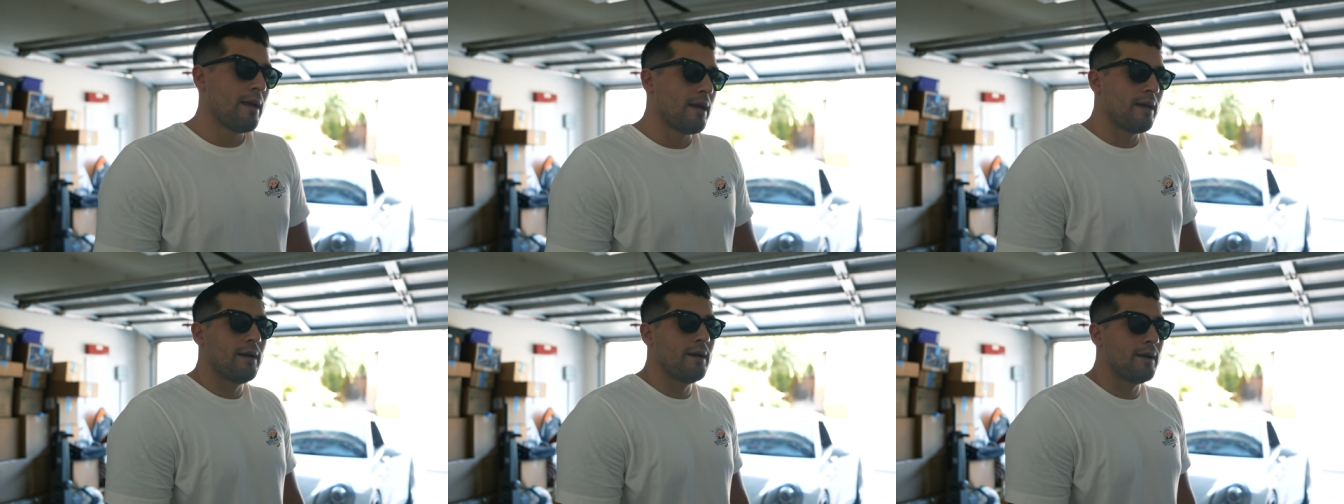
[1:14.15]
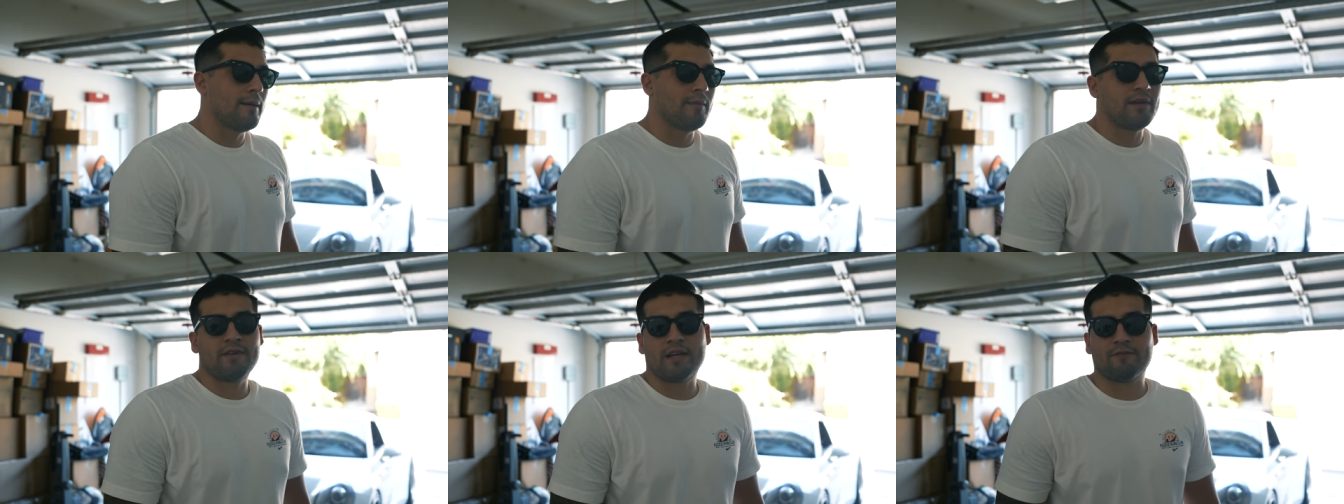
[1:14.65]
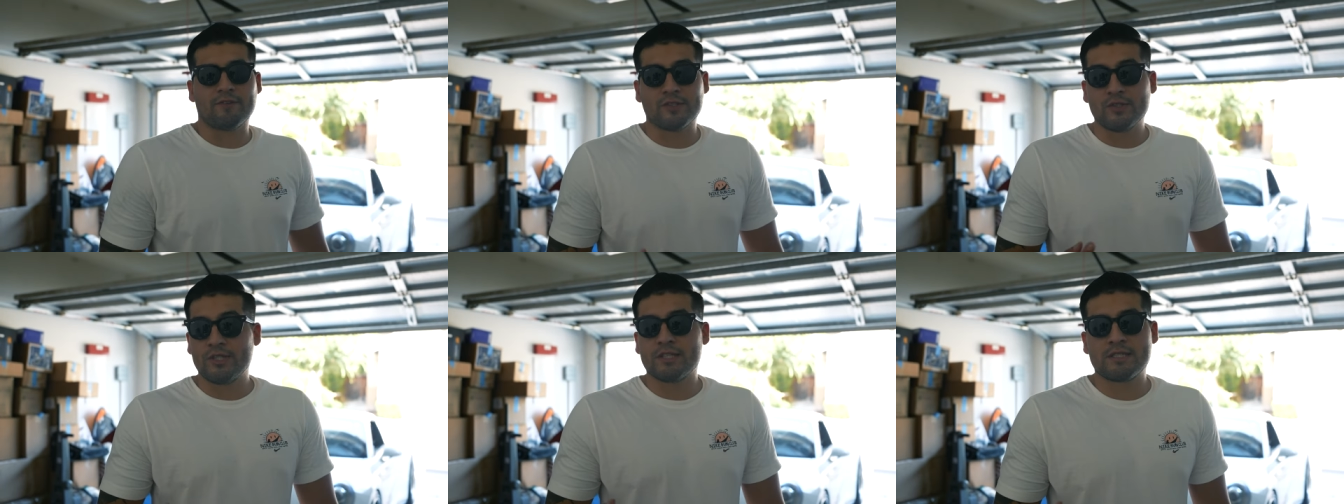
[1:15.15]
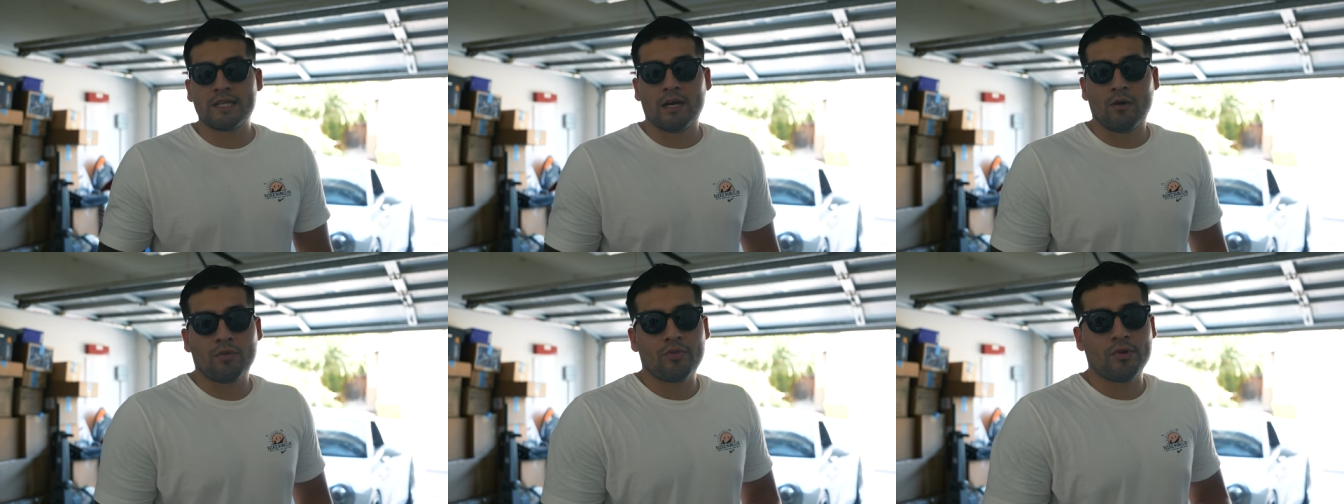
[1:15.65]
um, I've had it for two years
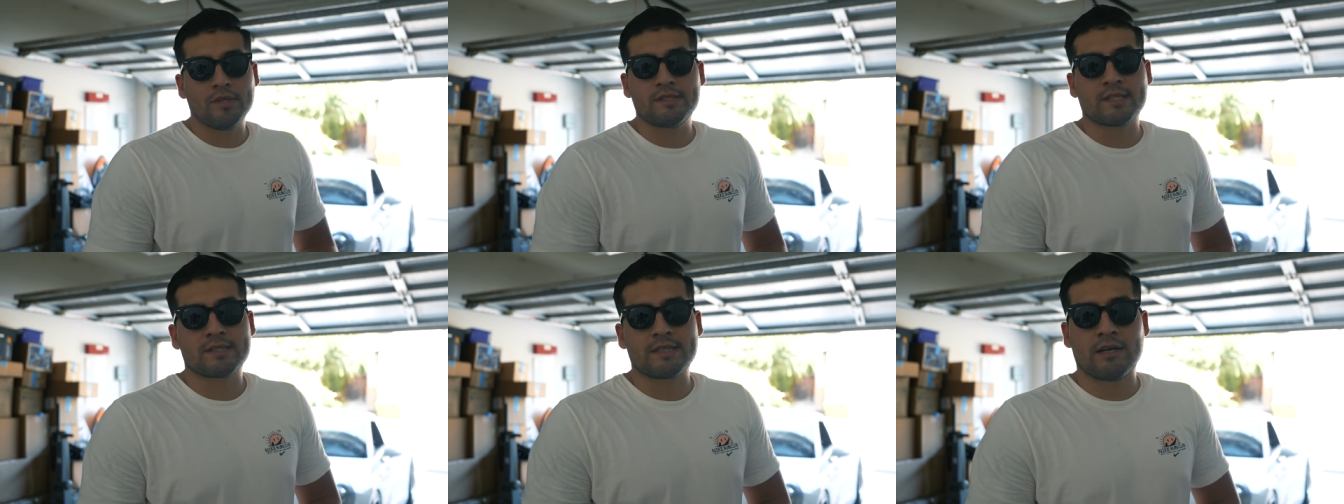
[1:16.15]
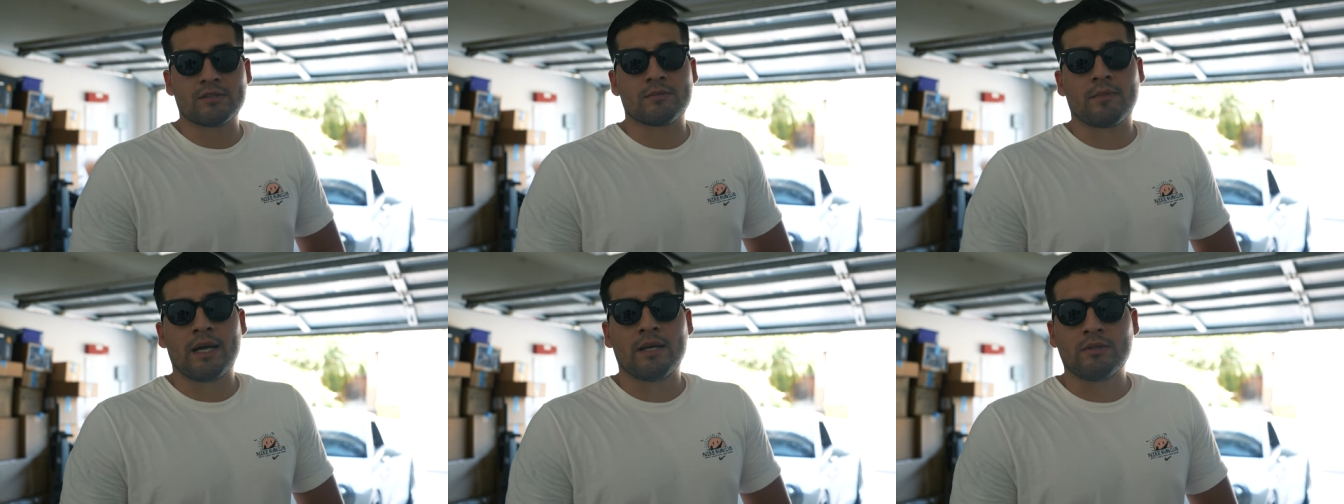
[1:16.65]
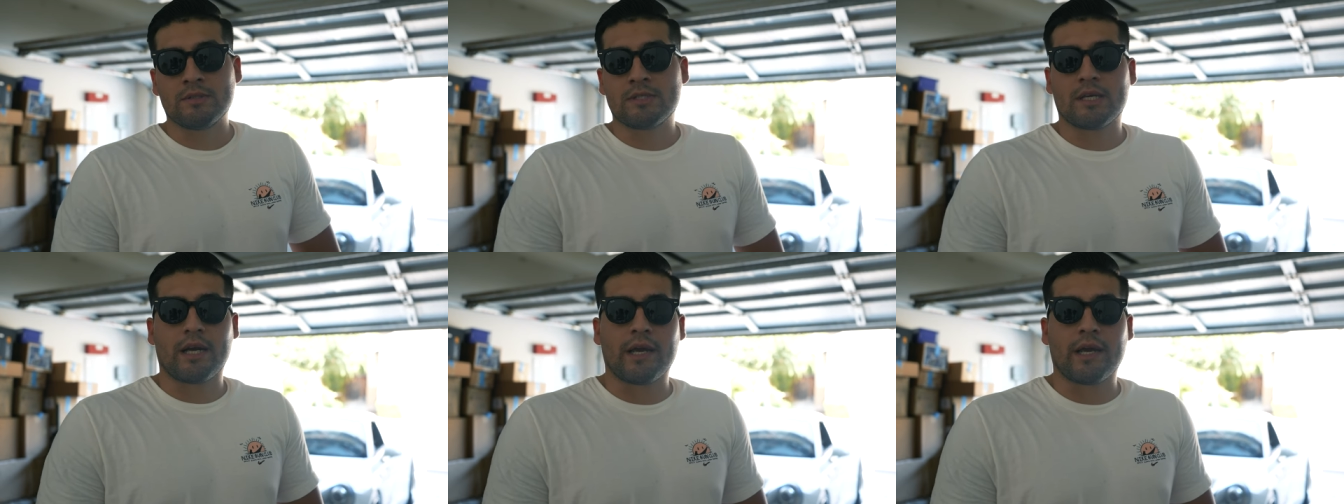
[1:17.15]
now, thirty-six thousand miles.